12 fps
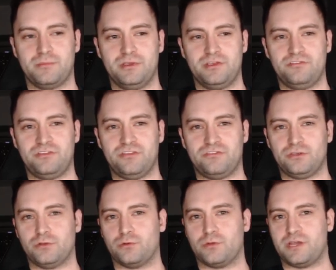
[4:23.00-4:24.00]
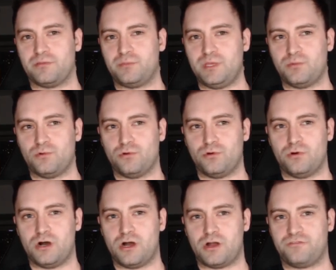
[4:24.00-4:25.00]
since a lot of people
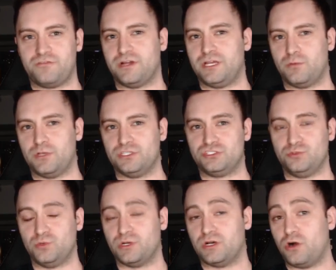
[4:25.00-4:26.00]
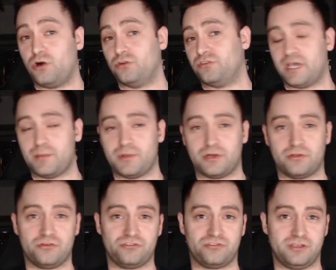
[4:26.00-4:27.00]
are finding ways to alt tab out of
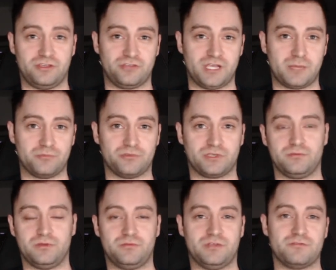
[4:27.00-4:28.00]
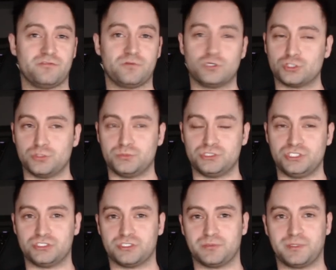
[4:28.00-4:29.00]
their exams, like if they have a virtual machine or
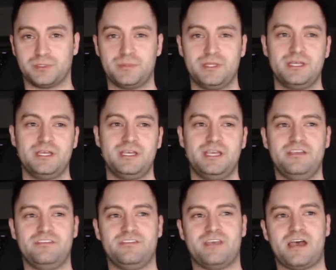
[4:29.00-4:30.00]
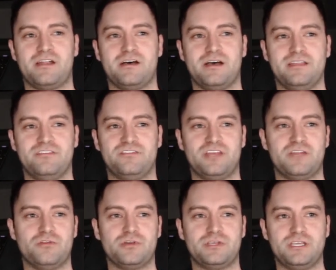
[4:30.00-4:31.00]
something, is that instead of
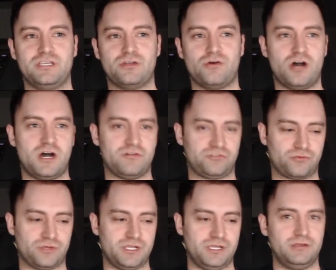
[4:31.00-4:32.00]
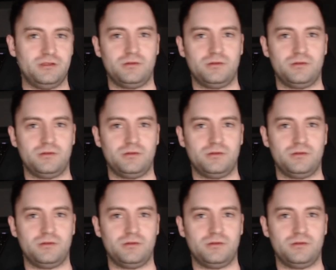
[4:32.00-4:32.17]
looking off screen,